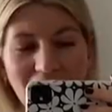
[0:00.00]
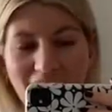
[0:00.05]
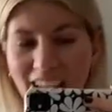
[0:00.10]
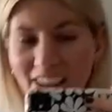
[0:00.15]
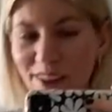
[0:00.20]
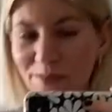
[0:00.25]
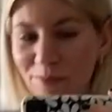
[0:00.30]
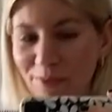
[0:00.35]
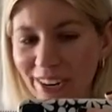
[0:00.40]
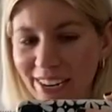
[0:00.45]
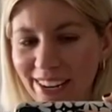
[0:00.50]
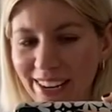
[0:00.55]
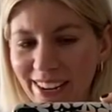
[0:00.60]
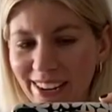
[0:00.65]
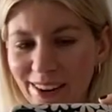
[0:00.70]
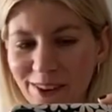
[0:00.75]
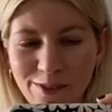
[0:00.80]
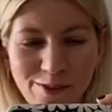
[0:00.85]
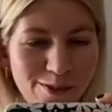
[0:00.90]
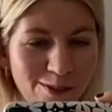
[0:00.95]
I'm
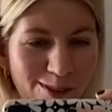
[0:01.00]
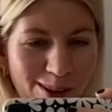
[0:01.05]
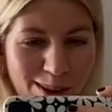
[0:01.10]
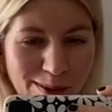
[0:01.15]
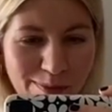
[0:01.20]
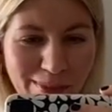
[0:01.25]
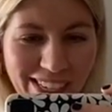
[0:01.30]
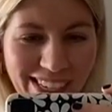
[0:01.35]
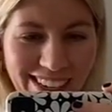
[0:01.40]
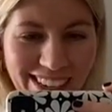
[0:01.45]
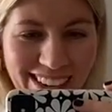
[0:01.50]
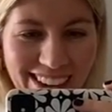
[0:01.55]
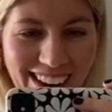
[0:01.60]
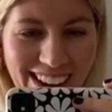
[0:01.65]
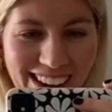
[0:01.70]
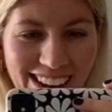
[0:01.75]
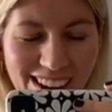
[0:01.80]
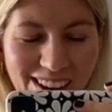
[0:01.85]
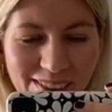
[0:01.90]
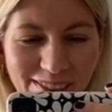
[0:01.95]
ready for my
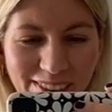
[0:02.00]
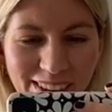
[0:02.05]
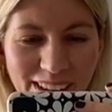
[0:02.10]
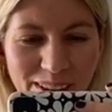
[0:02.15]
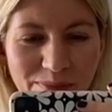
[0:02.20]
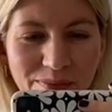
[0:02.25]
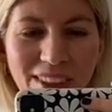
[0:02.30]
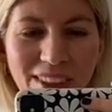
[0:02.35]
Sunday coffee